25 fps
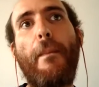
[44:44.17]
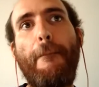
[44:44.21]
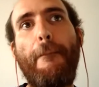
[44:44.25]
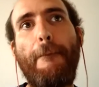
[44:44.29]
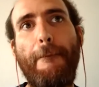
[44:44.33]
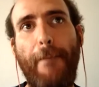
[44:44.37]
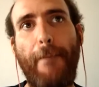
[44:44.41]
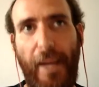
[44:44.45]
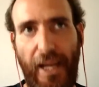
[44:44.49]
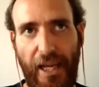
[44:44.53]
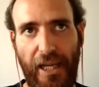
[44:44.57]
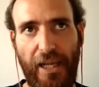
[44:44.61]

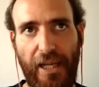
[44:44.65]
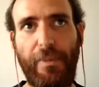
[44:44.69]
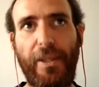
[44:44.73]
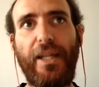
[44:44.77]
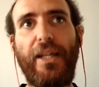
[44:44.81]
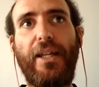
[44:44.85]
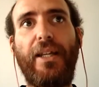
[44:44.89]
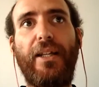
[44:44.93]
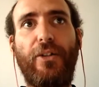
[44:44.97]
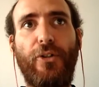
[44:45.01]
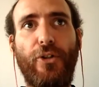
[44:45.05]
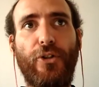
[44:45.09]

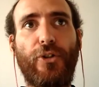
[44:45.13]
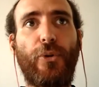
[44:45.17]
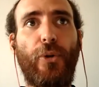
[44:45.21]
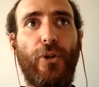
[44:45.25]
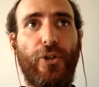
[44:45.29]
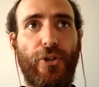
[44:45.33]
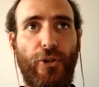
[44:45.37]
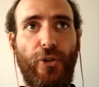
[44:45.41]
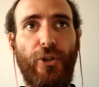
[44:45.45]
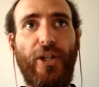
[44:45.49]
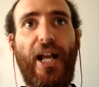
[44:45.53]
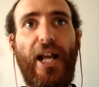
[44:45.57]
Maybe those
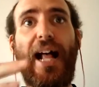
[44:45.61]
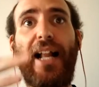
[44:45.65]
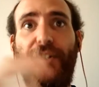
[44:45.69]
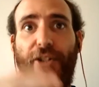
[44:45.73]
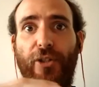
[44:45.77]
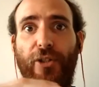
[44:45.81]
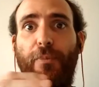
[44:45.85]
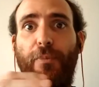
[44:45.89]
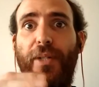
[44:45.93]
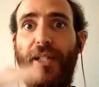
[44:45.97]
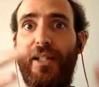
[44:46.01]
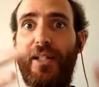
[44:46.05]
rules should
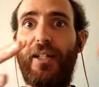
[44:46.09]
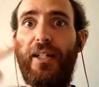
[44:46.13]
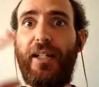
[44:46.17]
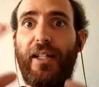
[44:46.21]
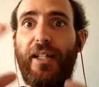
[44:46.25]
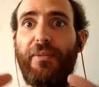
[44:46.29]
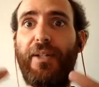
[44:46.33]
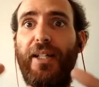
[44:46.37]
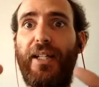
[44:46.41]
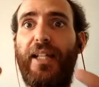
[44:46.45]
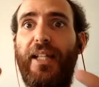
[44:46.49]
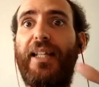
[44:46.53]
also be
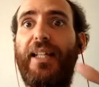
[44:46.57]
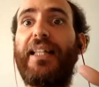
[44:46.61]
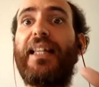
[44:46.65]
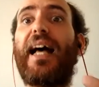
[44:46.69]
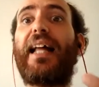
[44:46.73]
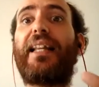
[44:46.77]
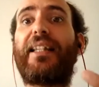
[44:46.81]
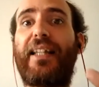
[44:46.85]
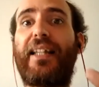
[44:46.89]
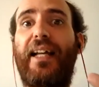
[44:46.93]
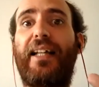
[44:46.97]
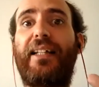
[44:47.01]
living in
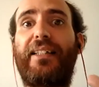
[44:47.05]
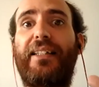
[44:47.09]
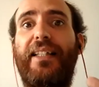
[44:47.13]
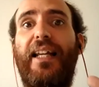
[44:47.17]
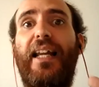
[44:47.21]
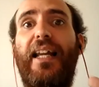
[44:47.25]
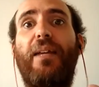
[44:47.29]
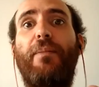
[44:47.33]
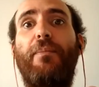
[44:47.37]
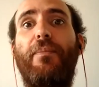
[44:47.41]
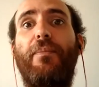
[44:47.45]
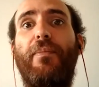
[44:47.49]
that
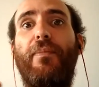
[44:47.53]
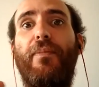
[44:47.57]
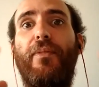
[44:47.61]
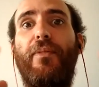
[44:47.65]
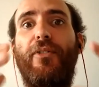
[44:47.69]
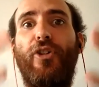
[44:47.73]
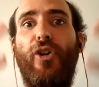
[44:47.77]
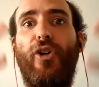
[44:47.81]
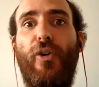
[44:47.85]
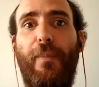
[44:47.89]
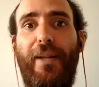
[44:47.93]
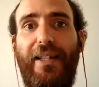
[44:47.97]
same
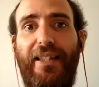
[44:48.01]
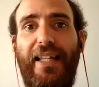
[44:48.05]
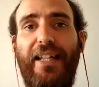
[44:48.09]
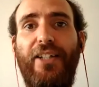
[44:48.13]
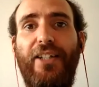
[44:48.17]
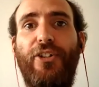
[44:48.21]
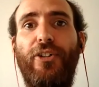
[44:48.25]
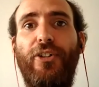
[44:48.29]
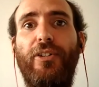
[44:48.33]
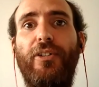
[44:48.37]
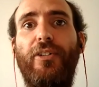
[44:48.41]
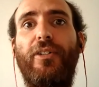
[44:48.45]

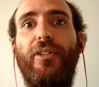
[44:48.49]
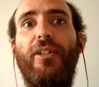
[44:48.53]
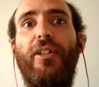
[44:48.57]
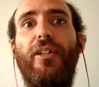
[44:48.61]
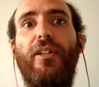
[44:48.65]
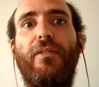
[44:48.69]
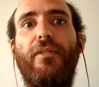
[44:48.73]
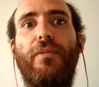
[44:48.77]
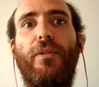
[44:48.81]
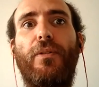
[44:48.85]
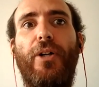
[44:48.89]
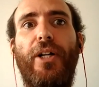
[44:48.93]
documentation
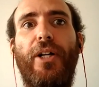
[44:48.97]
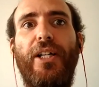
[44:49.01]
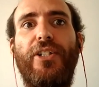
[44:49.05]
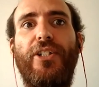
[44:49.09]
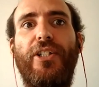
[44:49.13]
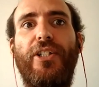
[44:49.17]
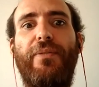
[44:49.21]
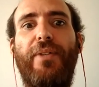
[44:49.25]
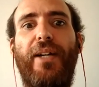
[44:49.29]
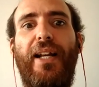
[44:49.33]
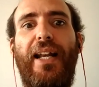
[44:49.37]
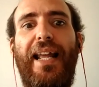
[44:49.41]
for each
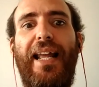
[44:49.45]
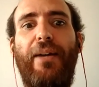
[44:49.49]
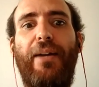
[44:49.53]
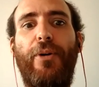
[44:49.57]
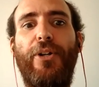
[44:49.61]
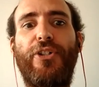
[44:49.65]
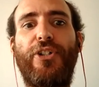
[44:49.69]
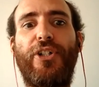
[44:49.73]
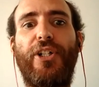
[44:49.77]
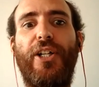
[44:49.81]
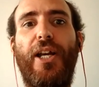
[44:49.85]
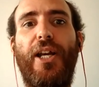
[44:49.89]
different
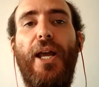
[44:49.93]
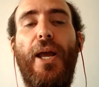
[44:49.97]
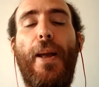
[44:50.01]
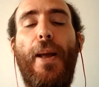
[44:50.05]
language.